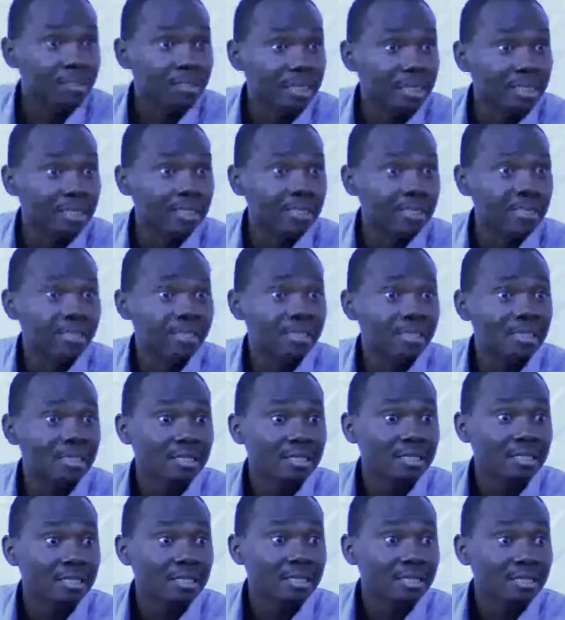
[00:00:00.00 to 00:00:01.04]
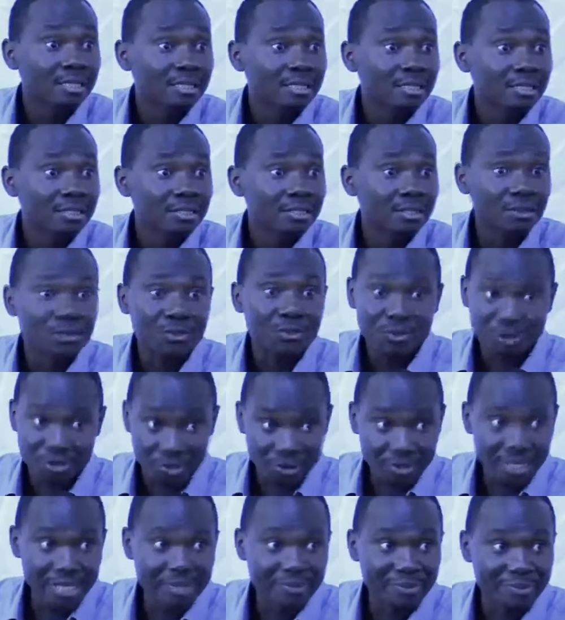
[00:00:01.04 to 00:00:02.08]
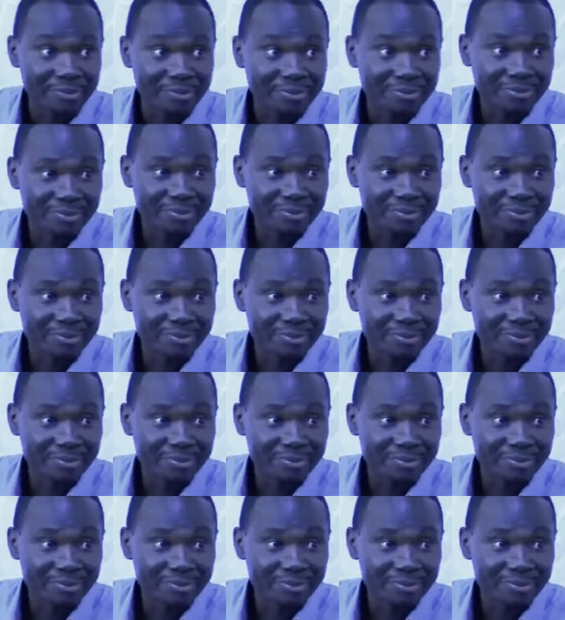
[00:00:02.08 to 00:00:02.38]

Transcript: He is. Oh, so you know him.